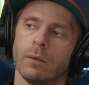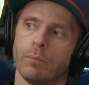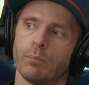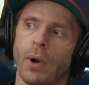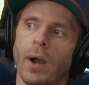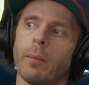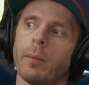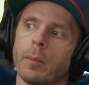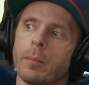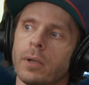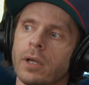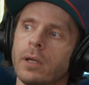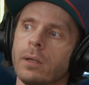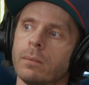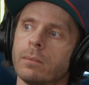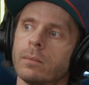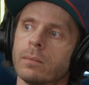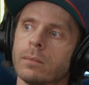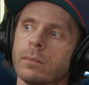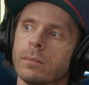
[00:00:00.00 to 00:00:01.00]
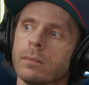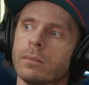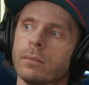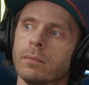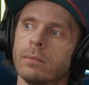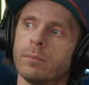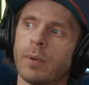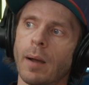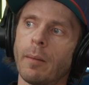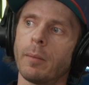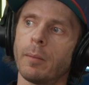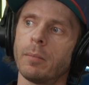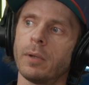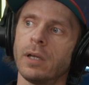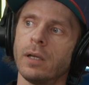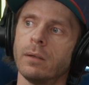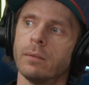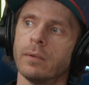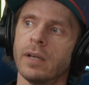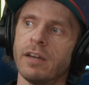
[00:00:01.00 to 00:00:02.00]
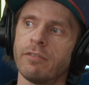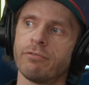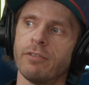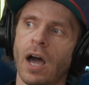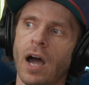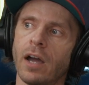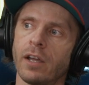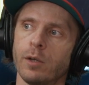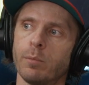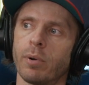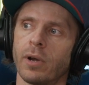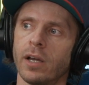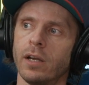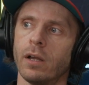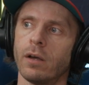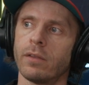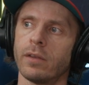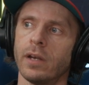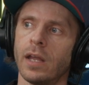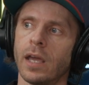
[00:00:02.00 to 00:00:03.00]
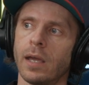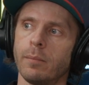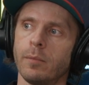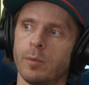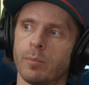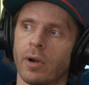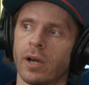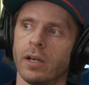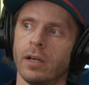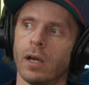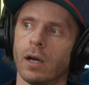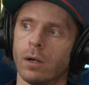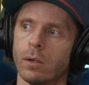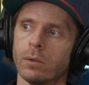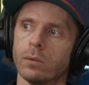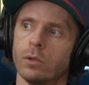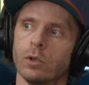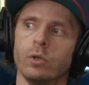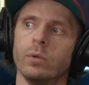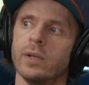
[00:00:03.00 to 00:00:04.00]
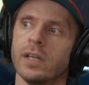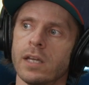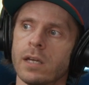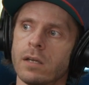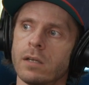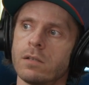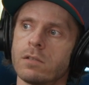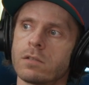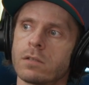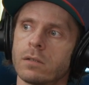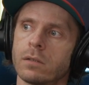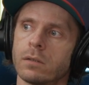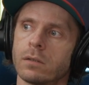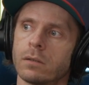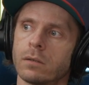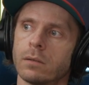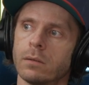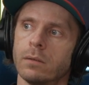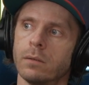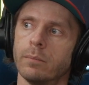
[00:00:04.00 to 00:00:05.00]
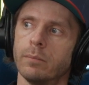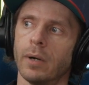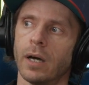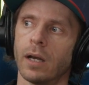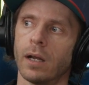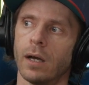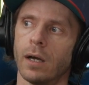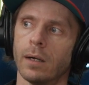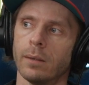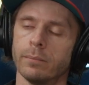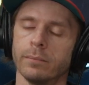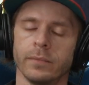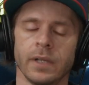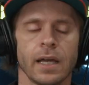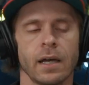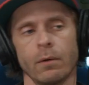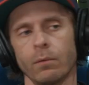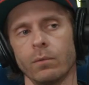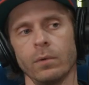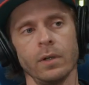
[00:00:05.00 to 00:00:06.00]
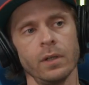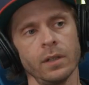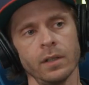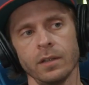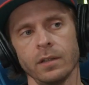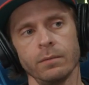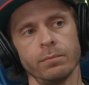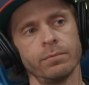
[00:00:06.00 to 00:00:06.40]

Probably. Okay. Probably. If not, you probably know the name. You probably know who he is. Okay. But yeah, really.